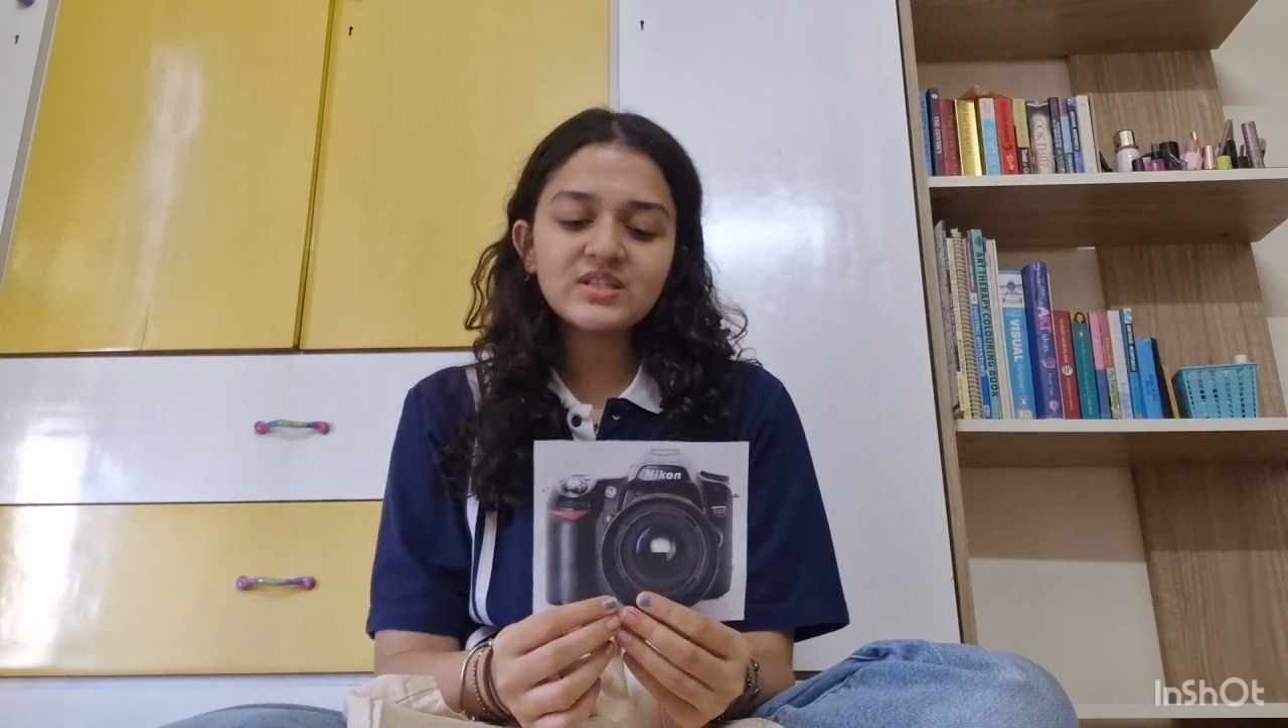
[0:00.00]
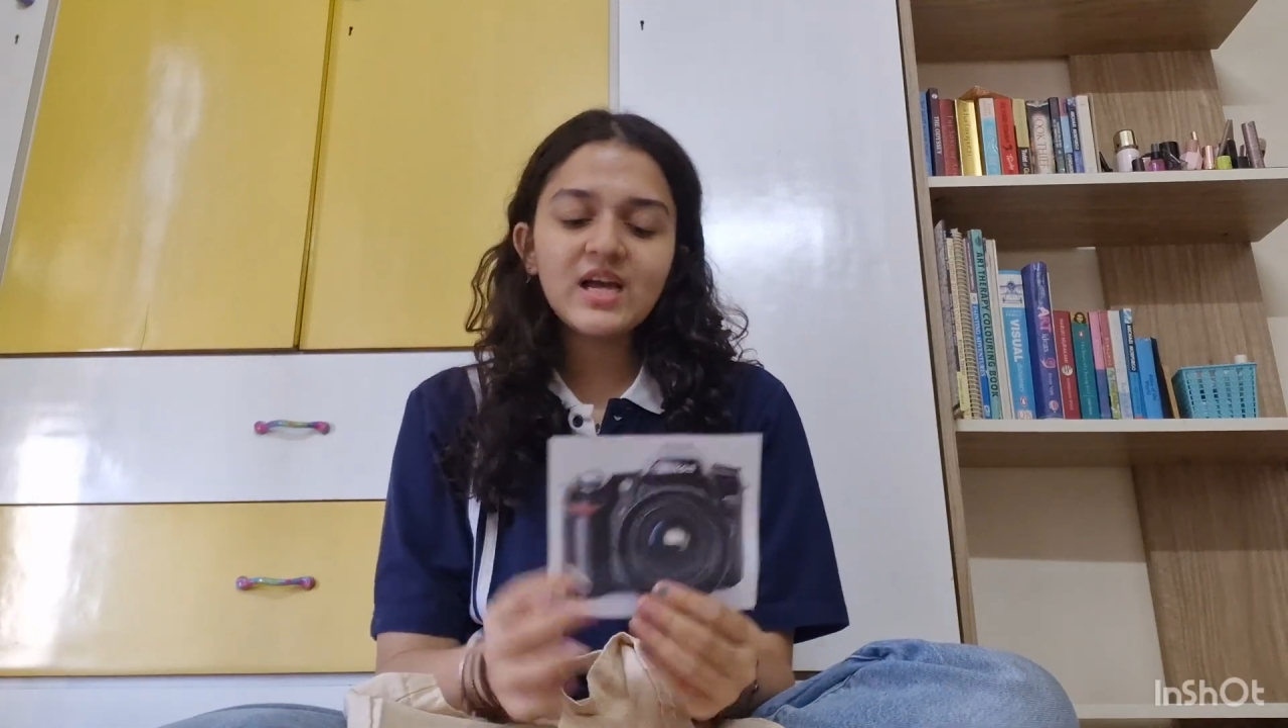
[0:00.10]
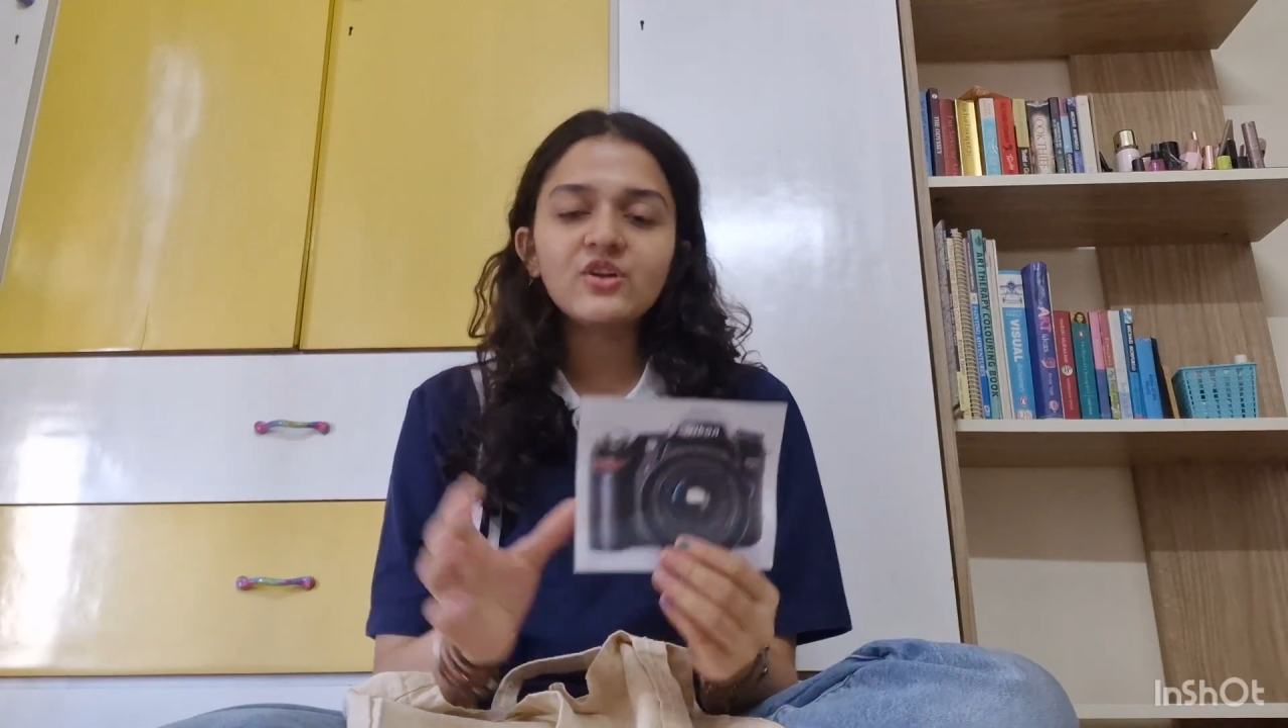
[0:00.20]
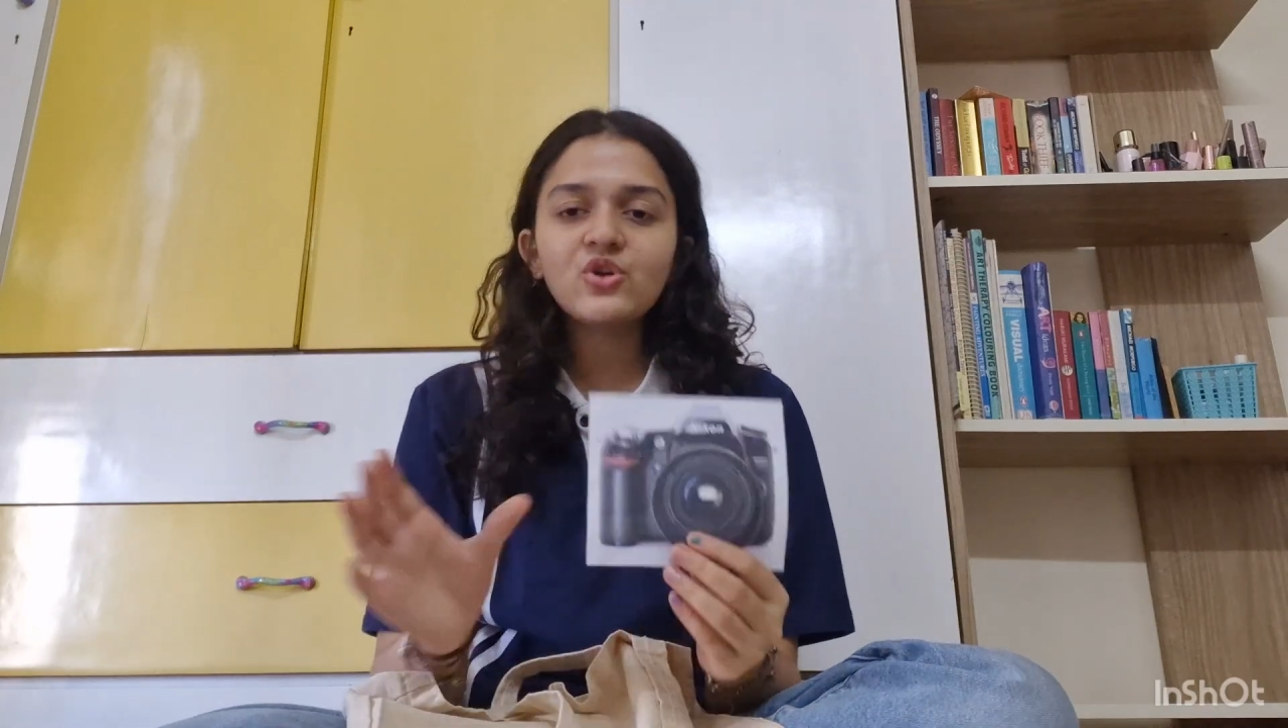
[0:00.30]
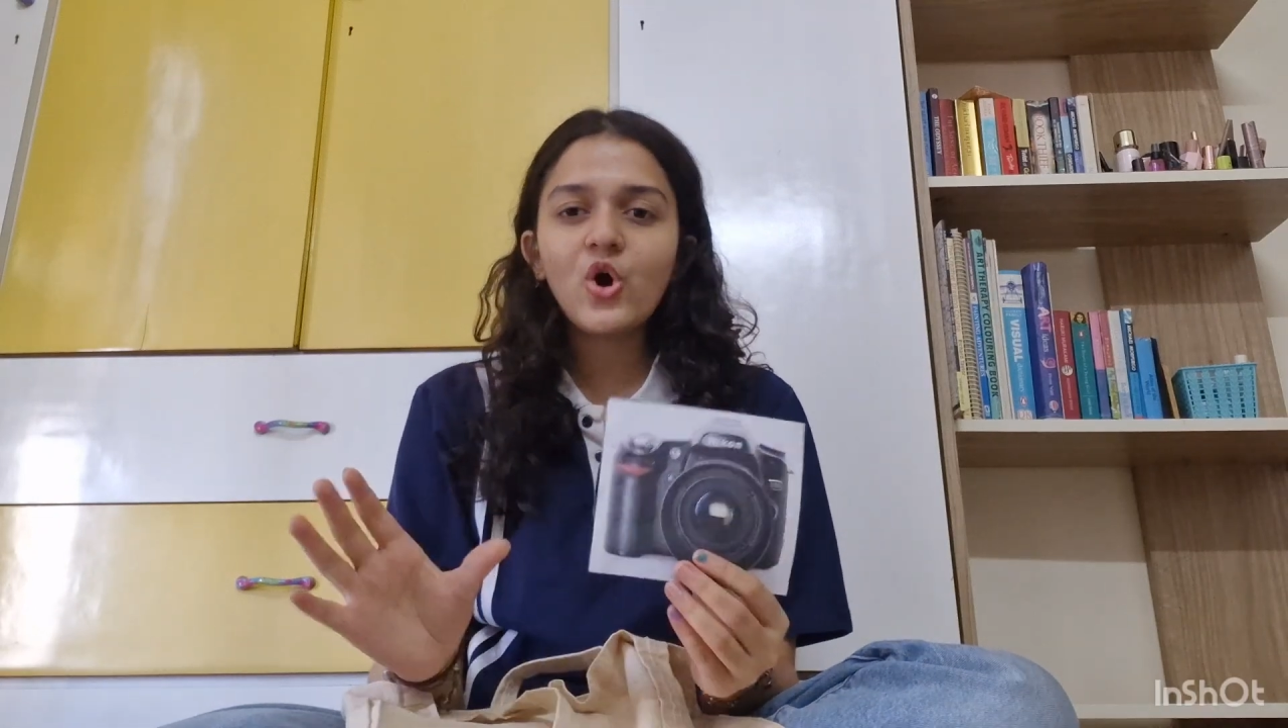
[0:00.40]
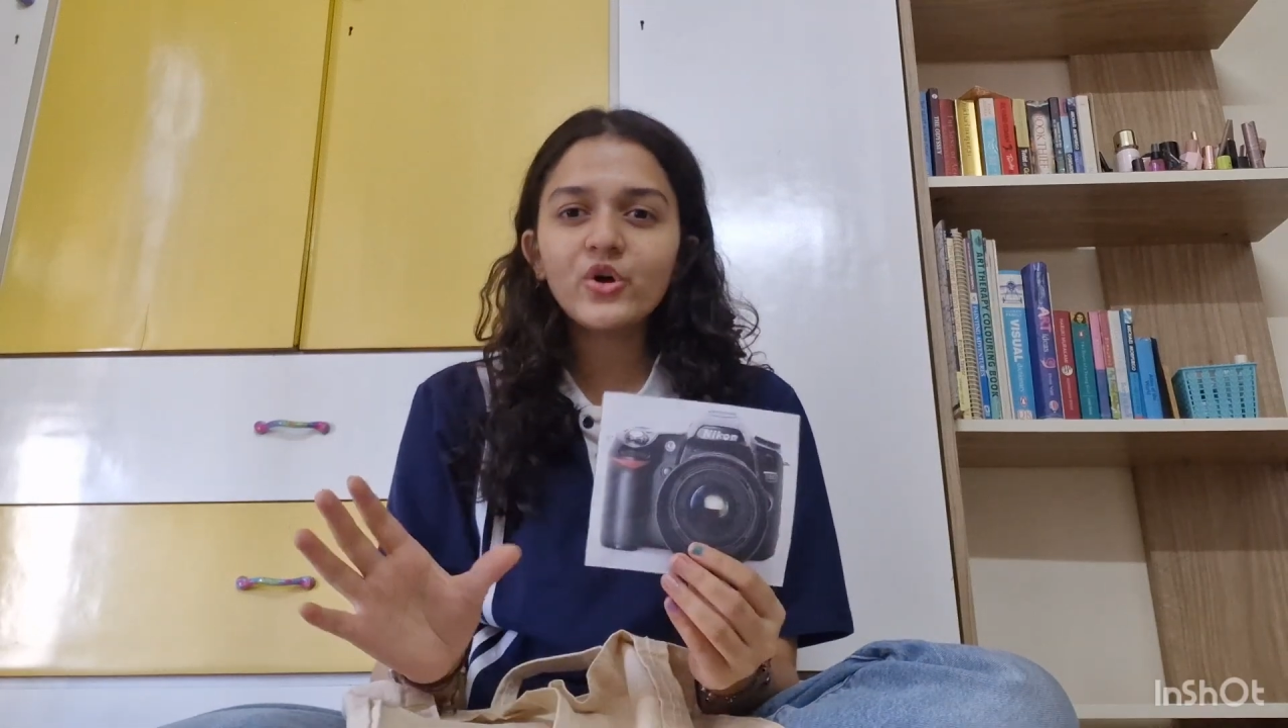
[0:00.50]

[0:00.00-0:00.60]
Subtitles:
that raw